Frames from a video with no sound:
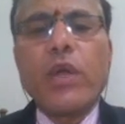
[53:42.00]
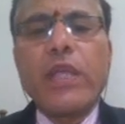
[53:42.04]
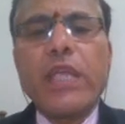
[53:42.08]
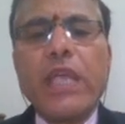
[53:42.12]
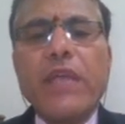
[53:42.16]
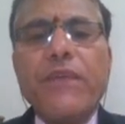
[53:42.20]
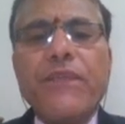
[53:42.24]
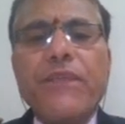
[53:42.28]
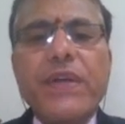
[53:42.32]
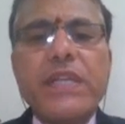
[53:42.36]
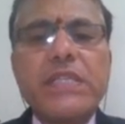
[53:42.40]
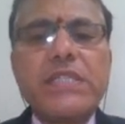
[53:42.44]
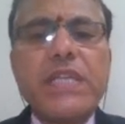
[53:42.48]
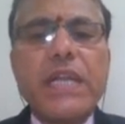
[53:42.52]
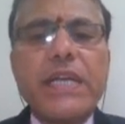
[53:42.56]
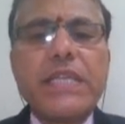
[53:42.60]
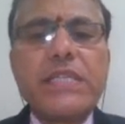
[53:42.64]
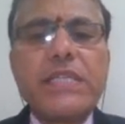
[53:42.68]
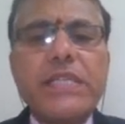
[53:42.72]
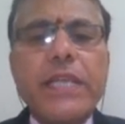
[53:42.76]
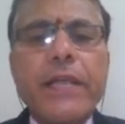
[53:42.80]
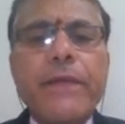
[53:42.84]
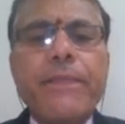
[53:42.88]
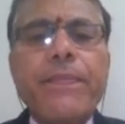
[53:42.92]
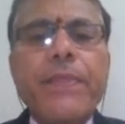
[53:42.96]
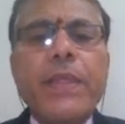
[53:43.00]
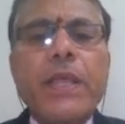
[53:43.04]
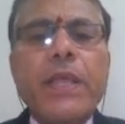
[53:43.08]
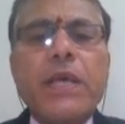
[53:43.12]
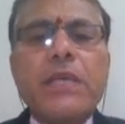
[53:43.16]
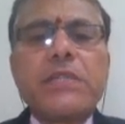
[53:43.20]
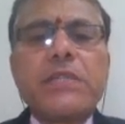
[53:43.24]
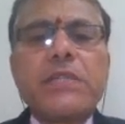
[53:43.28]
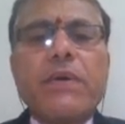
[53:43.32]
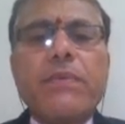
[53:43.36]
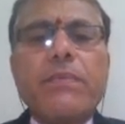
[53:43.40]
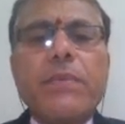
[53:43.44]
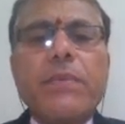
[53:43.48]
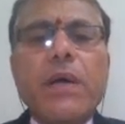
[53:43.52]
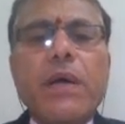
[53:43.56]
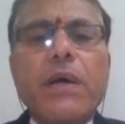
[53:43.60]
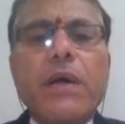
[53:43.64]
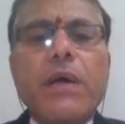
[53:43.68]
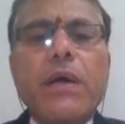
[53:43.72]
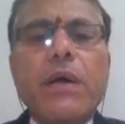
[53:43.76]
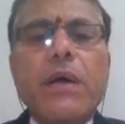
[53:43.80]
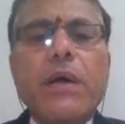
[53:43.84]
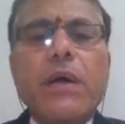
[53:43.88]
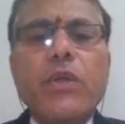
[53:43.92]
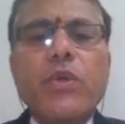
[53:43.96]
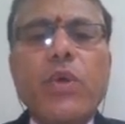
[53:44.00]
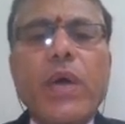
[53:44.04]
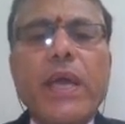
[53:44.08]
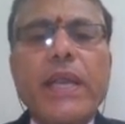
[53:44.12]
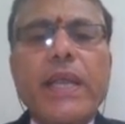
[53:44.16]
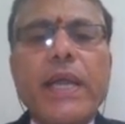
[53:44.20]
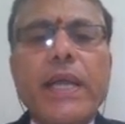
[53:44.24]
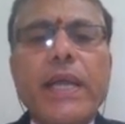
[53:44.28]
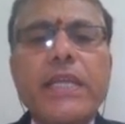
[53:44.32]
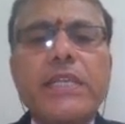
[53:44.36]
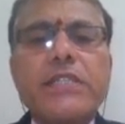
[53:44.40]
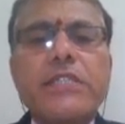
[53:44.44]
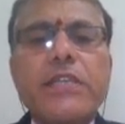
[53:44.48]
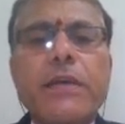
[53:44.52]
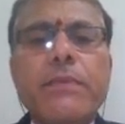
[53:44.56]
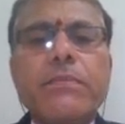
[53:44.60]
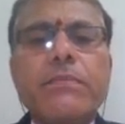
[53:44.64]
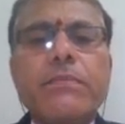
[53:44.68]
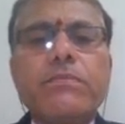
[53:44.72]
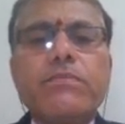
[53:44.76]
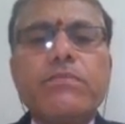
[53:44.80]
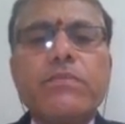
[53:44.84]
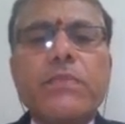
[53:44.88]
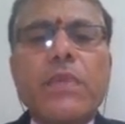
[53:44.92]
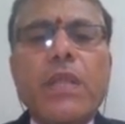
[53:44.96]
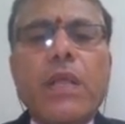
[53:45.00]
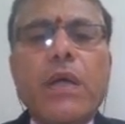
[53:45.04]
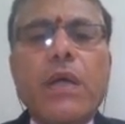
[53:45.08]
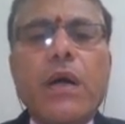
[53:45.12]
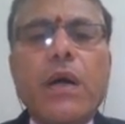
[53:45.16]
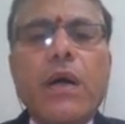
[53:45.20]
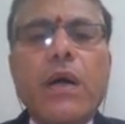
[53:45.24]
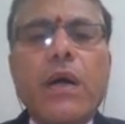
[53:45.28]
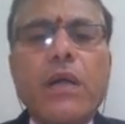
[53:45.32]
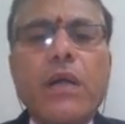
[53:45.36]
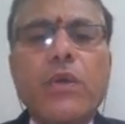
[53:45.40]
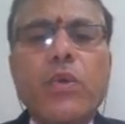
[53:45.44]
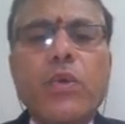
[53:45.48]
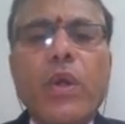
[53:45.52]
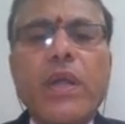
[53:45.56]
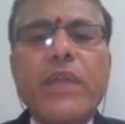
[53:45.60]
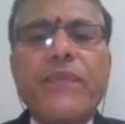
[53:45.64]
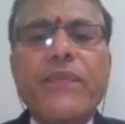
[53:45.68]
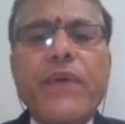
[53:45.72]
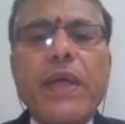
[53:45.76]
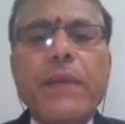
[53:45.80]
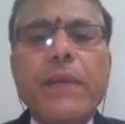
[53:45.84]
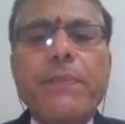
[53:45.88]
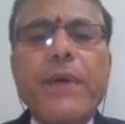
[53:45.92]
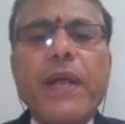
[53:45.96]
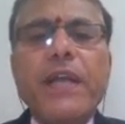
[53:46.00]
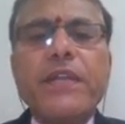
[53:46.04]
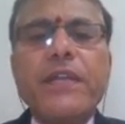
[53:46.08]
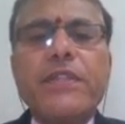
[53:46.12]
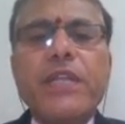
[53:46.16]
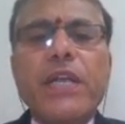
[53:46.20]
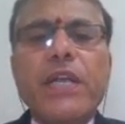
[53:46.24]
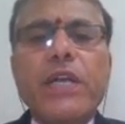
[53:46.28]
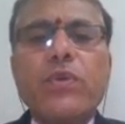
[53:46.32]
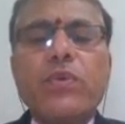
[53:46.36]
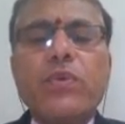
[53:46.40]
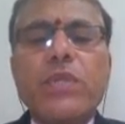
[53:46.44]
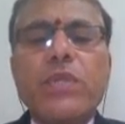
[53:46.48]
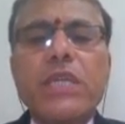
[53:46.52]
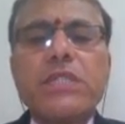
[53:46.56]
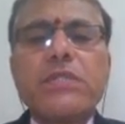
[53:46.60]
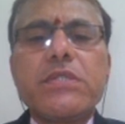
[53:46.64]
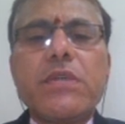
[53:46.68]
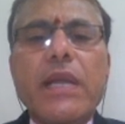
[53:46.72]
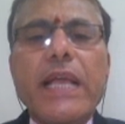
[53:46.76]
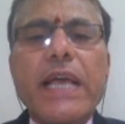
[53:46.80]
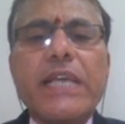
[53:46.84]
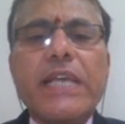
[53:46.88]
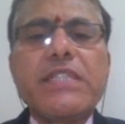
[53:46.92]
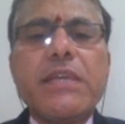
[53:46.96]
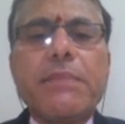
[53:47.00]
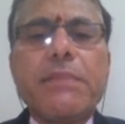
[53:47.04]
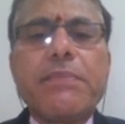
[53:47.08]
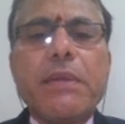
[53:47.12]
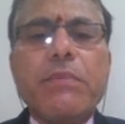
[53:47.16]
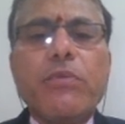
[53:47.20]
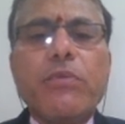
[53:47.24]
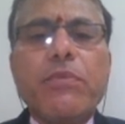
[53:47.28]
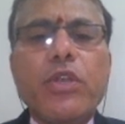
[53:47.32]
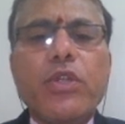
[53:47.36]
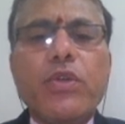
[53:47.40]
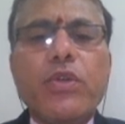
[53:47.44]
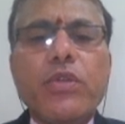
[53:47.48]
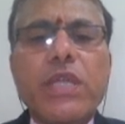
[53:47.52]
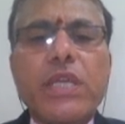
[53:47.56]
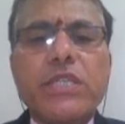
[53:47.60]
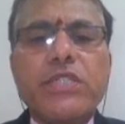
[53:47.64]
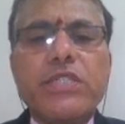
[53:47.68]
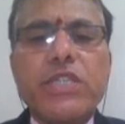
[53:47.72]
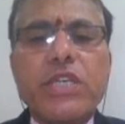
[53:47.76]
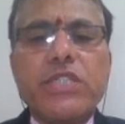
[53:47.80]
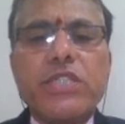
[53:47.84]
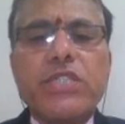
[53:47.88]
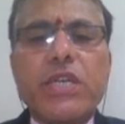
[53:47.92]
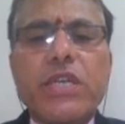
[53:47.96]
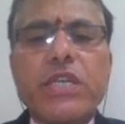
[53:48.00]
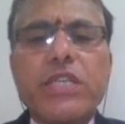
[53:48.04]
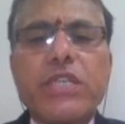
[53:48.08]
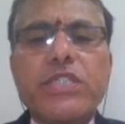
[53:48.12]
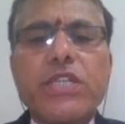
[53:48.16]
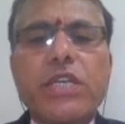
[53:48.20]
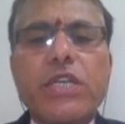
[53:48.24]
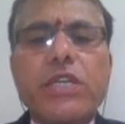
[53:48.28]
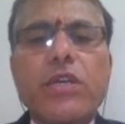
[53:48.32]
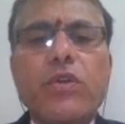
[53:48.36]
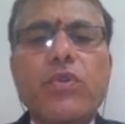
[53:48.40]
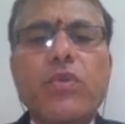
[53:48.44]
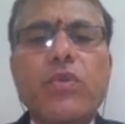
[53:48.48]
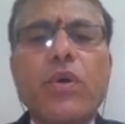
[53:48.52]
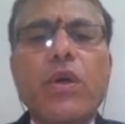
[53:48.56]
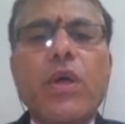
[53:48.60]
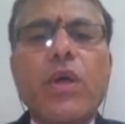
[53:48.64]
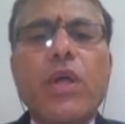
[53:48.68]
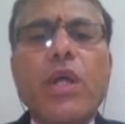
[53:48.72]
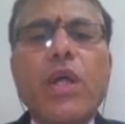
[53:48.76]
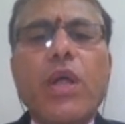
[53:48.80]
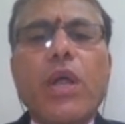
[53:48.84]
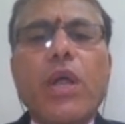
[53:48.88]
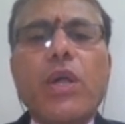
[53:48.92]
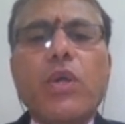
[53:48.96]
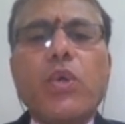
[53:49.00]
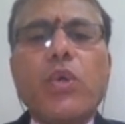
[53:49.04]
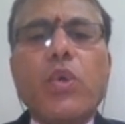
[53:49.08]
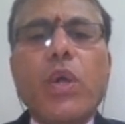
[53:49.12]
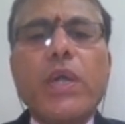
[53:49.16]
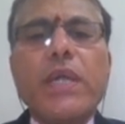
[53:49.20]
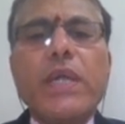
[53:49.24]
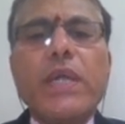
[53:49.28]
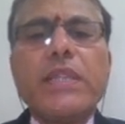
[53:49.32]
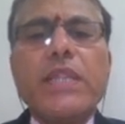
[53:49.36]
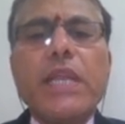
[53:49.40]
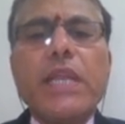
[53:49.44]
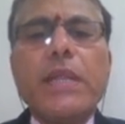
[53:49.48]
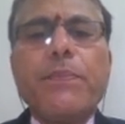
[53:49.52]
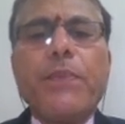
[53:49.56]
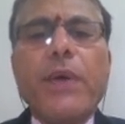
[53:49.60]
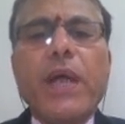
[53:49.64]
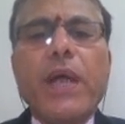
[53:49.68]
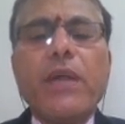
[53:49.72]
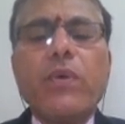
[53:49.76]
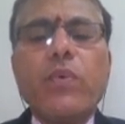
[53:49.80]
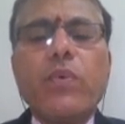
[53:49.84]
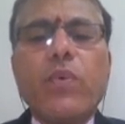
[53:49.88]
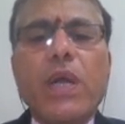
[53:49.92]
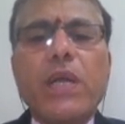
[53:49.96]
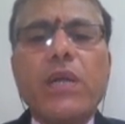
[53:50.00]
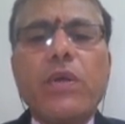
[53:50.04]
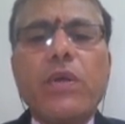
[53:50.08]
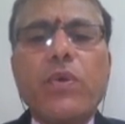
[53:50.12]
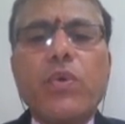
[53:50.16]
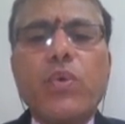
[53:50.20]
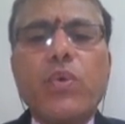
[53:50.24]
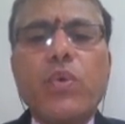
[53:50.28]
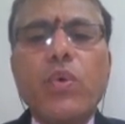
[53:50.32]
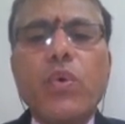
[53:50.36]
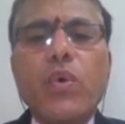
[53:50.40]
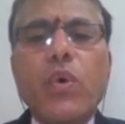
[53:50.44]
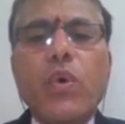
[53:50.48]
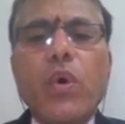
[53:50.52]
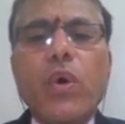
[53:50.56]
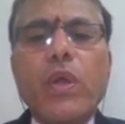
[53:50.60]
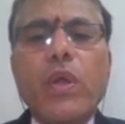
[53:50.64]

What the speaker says: okay. If it is, let us say, some you are getting some 25.32, that is not acceptable. You just restrict it to 23.12